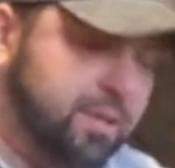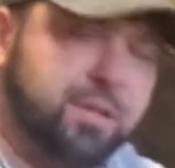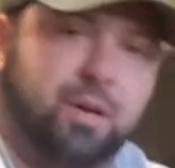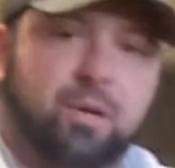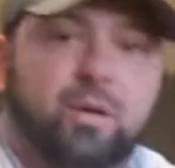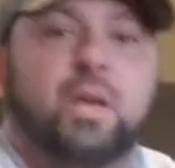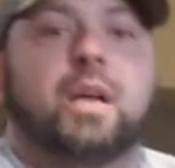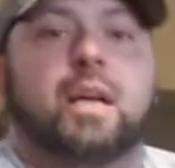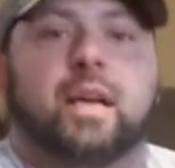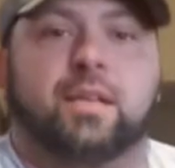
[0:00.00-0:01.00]
So
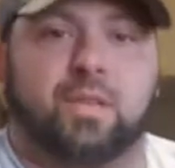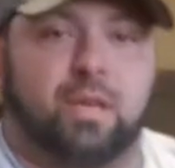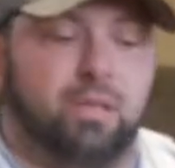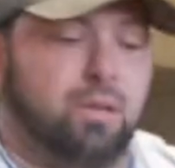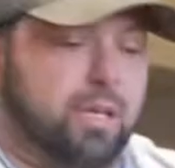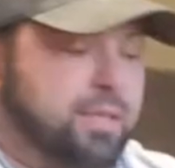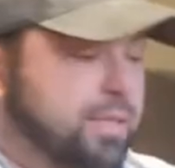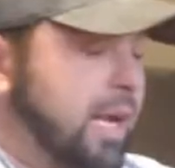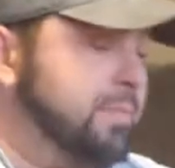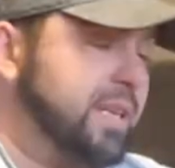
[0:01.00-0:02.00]
it's gonna look,
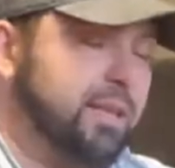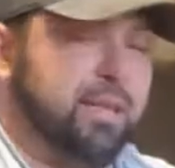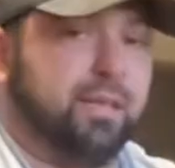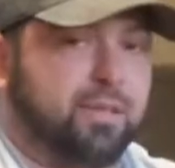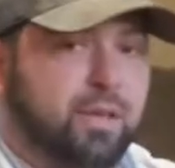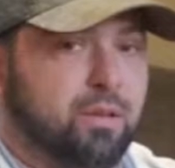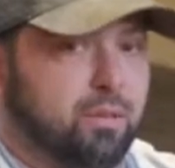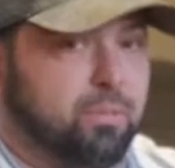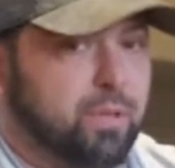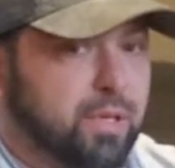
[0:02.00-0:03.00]
I'm telling you, it's gonna
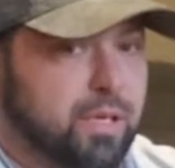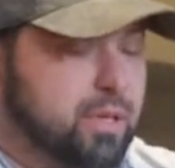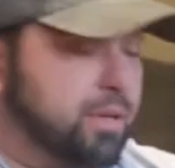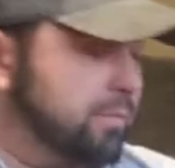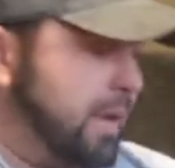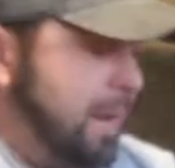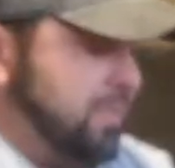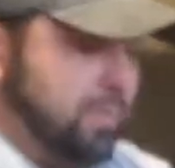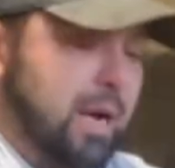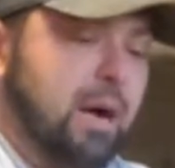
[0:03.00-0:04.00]
look really good wrapped
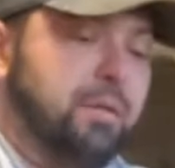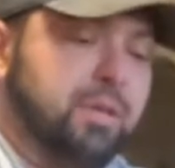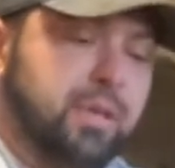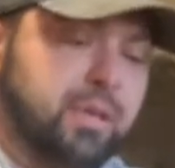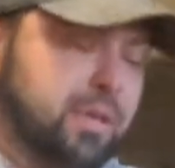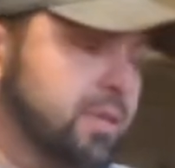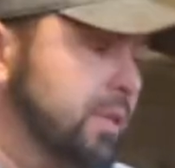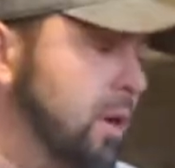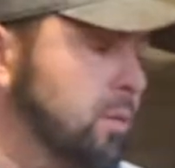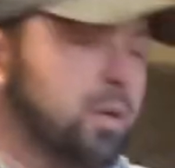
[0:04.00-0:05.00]
around this
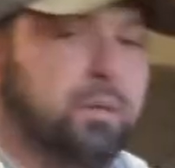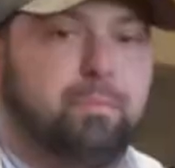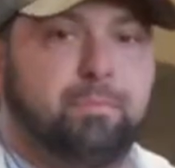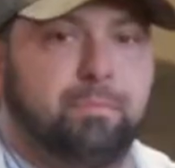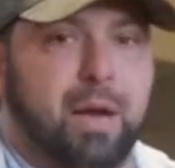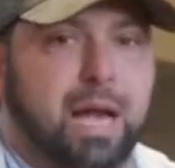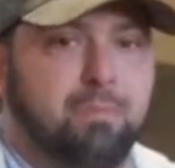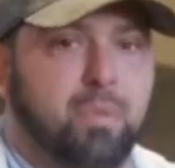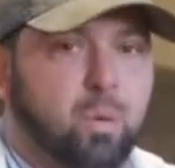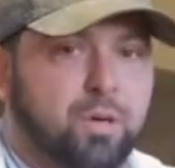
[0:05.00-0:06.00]
lower
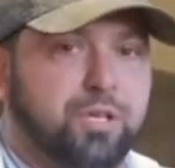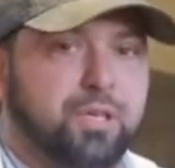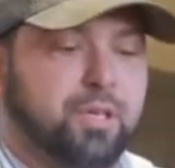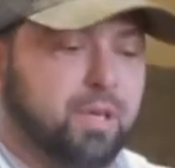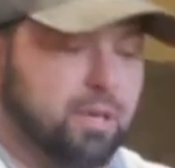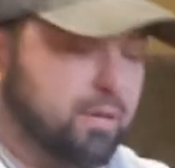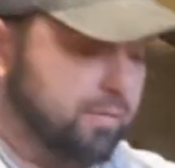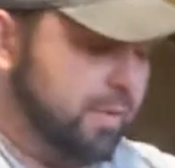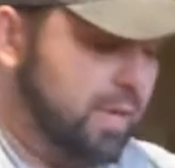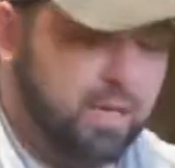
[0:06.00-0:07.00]
bottom portion
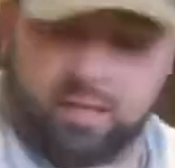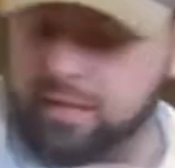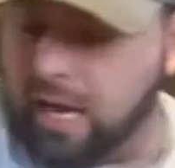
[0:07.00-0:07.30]
of the